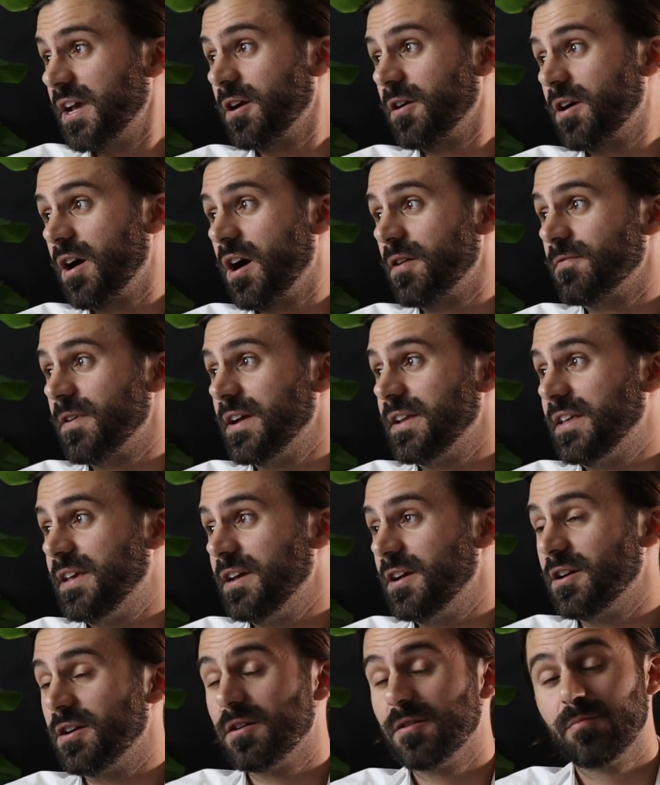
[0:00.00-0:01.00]
haircut right
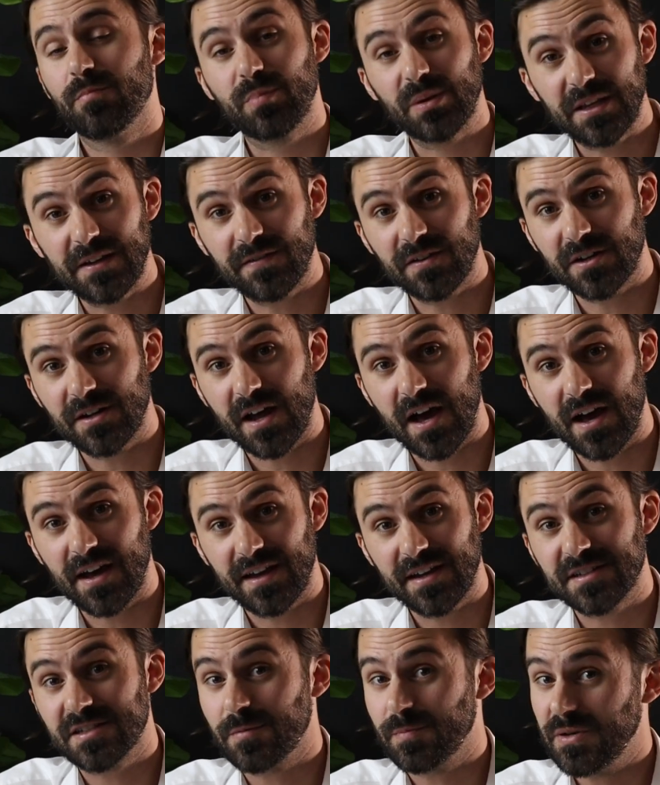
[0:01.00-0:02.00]
here, believe it or
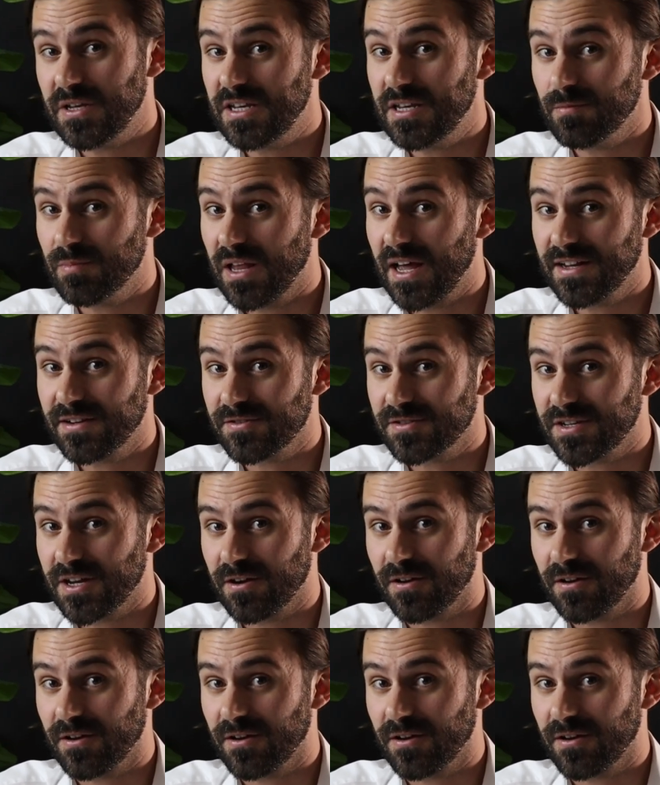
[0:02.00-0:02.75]
not, is the Peaky Blinders